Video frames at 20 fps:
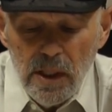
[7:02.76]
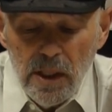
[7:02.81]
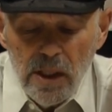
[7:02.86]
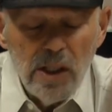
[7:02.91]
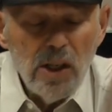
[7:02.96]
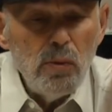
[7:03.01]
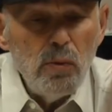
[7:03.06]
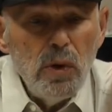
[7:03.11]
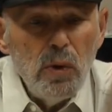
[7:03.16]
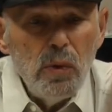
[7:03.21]

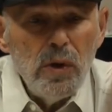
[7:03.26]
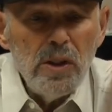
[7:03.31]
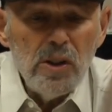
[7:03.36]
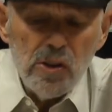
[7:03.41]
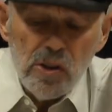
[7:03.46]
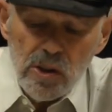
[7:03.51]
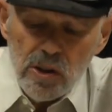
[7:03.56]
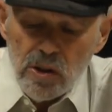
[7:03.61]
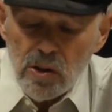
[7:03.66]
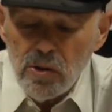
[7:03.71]
You know, we
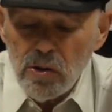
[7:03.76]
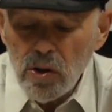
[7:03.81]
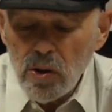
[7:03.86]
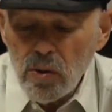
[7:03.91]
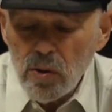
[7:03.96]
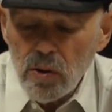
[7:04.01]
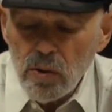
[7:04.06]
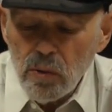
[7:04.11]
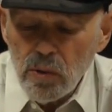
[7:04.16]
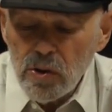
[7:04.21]
witness in the
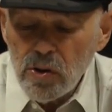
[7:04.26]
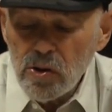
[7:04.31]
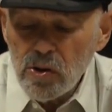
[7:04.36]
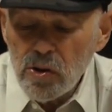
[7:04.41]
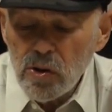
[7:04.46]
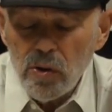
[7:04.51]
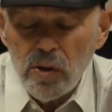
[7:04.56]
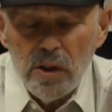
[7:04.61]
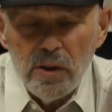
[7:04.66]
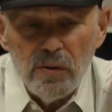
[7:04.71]
Torah with the
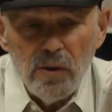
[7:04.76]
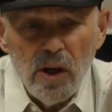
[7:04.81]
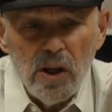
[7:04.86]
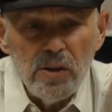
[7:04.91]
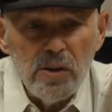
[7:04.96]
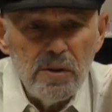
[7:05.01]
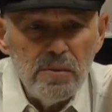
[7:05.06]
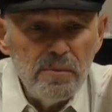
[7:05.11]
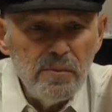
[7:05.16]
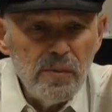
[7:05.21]
story of
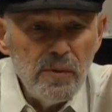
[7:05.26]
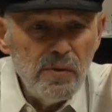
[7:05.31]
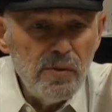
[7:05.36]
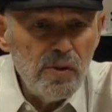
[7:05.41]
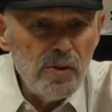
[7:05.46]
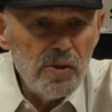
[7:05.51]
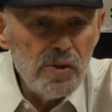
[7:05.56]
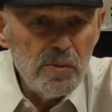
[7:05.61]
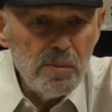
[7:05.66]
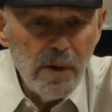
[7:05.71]
Adam,
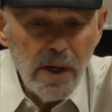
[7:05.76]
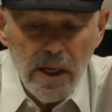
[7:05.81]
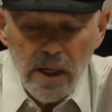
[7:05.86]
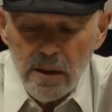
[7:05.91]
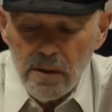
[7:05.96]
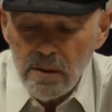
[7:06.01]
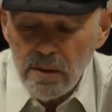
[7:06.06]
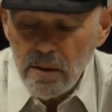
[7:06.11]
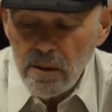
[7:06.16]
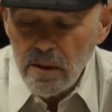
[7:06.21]
first
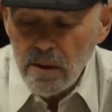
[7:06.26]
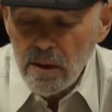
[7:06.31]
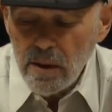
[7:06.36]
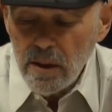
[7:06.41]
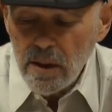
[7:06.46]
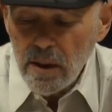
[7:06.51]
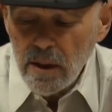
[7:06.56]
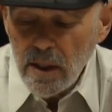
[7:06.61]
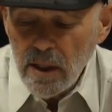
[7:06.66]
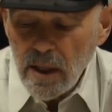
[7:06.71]
man,
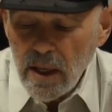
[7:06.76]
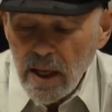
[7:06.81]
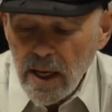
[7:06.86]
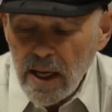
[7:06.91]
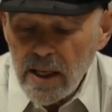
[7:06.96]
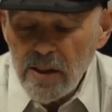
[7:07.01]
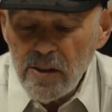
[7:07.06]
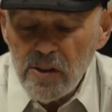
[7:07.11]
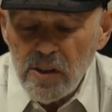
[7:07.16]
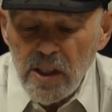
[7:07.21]

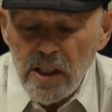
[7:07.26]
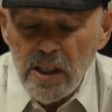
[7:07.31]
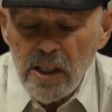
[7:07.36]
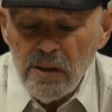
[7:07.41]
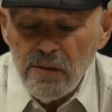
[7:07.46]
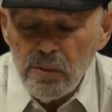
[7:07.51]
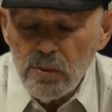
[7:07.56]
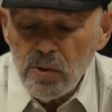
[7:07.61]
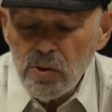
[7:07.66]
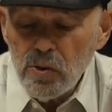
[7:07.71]
and his
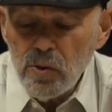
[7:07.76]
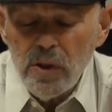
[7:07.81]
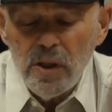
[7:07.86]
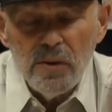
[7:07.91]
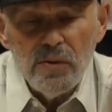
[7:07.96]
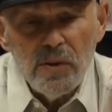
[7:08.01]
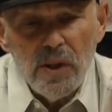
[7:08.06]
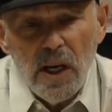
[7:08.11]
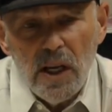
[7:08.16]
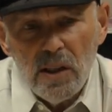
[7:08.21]
eating from the tree
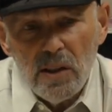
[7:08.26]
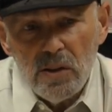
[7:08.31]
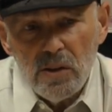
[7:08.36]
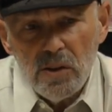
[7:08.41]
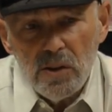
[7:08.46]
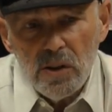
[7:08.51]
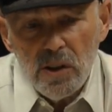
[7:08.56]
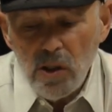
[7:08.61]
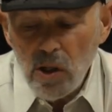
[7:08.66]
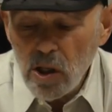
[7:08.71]
of
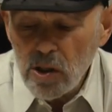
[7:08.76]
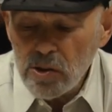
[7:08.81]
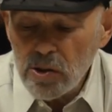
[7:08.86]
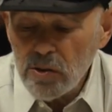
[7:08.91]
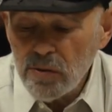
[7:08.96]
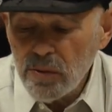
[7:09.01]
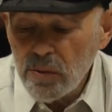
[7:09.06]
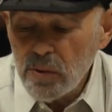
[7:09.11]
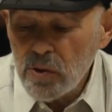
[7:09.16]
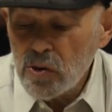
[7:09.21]
knowledge, and
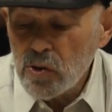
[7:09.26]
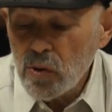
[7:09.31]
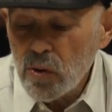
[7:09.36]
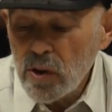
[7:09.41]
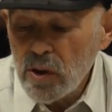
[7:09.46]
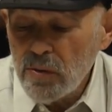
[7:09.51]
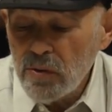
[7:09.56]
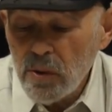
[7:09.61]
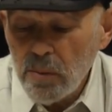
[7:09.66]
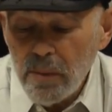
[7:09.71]
also from the
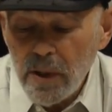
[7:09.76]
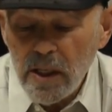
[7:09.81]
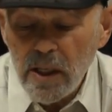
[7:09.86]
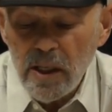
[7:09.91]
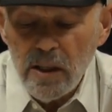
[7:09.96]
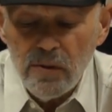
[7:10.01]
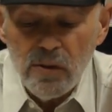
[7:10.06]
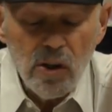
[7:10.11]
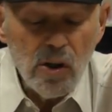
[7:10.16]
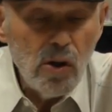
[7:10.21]
story of the
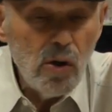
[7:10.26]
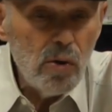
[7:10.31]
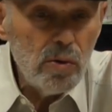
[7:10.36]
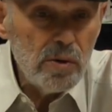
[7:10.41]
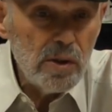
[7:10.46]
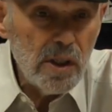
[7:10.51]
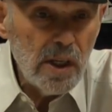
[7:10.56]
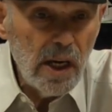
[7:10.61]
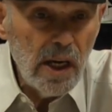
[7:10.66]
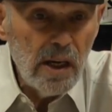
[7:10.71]
making of the
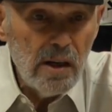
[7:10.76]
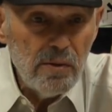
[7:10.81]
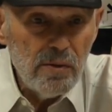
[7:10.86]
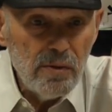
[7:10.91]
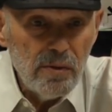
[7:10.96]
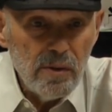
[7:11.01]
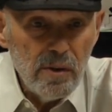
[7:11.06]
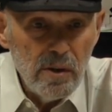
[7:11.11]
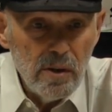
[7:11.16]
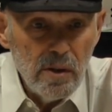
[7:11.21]
golden
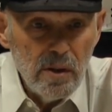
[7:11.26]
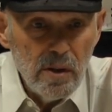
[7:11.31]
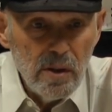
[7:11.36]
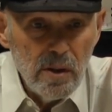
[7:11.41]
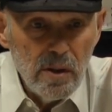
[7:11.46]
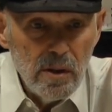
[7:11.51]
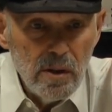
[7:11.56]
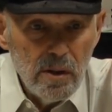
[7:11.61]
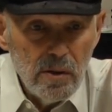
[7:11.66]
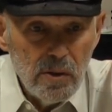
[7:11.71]
calf,
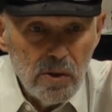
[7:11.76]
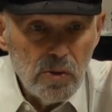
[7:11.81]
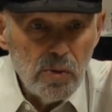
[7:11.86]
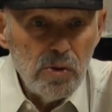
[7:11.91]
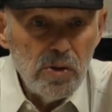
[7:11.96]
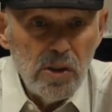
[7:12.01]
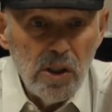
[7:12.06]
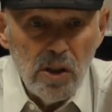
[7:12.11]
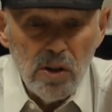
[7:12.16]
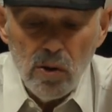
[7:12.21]
which
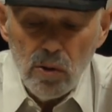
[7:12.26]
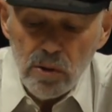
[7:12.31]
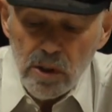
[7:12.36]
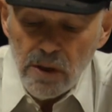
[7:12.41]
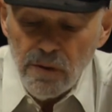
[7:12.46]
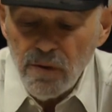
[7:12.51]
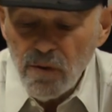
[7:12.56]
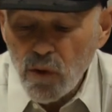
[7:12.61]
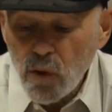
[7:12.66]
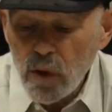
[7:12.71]
was done
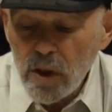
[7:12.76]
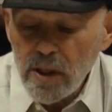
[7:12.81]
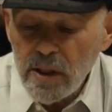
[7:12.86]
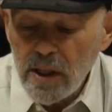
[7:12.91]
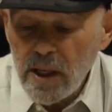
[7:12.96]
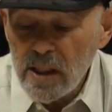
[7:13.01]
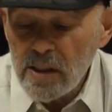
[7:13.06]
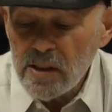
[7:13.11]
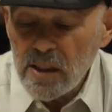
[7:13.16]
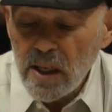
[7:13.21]
only forty
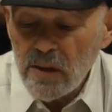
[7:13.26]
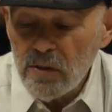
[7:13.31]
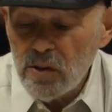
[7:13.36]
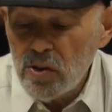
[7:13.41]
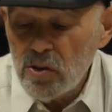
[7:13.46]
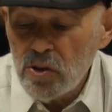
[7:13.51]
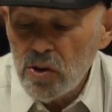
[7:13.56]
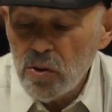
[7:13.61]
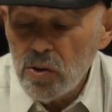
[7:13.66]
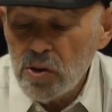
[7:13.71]
days after
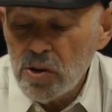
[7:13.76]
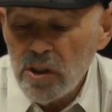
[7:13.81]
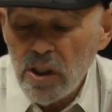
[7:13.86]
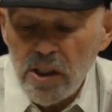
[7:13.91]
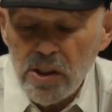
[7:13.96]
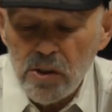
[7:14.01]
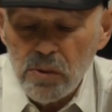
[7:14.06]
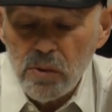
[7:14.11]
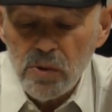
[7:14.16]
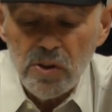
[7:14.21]
the Jewish
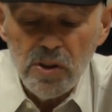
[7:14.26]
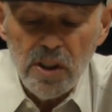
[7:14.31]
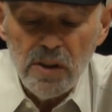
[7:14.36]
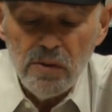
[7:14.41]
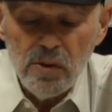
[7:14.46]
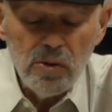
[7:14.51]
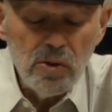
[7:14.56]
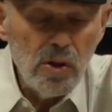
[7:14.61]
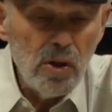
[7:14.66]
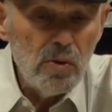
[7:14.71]
nation
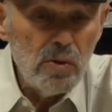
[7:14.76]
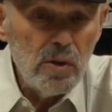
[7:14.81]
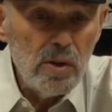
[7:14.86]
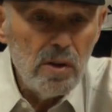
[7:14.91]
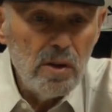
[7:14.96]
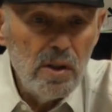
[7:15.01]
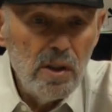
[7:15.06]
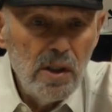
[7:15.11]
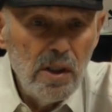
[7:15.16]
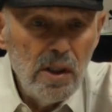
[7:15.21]
received the Torah,
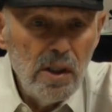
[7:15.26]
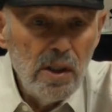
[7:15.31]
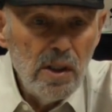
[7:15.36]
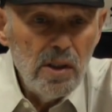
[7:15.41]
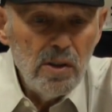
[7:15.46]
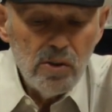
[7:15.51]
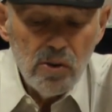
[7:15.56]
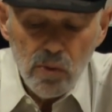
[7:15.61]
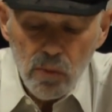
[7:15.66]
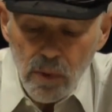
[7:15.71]

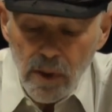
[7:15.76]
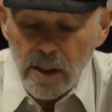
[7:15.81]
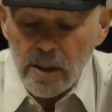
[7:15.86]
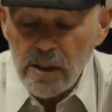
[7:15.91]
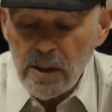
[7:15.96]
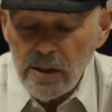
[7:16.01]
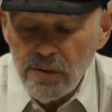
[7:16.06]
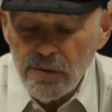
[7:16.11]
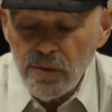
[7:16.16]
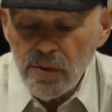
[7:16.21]

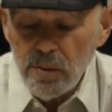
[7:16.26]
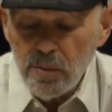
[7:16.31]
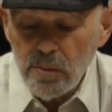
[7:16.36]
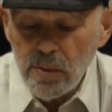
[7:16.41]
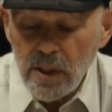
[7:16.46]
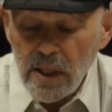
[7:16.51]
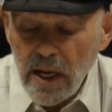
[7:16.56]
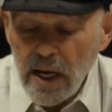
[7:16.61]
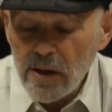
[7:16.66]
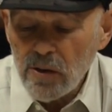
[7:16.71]
directly
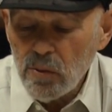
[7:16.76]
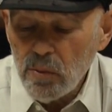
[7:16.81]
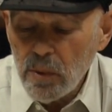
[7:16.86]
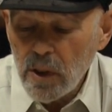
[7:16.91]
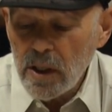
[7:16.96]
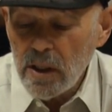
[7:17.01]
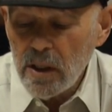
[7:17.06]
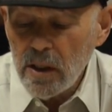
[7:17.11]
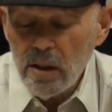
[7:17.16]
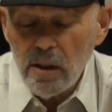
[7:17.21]
from God
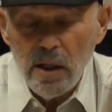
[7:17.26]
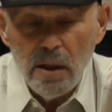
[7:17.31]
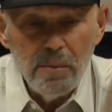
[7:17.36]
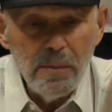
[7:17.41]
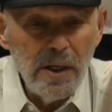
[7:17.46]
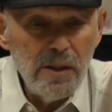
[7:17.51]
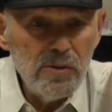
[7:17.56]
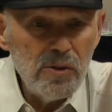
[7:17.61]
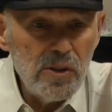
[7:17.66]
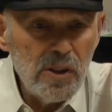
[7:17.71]
Almighty on
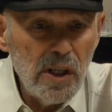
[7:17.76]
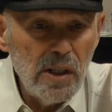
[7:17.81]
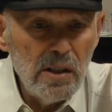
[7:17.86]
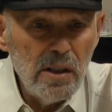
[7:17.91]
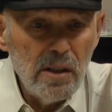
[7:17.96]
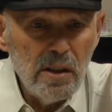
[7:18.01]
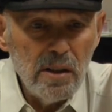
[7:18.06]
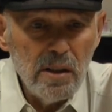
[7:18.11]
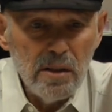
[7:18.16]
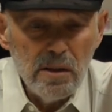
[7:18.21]
Mount
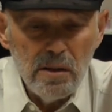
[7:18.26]
Sinai.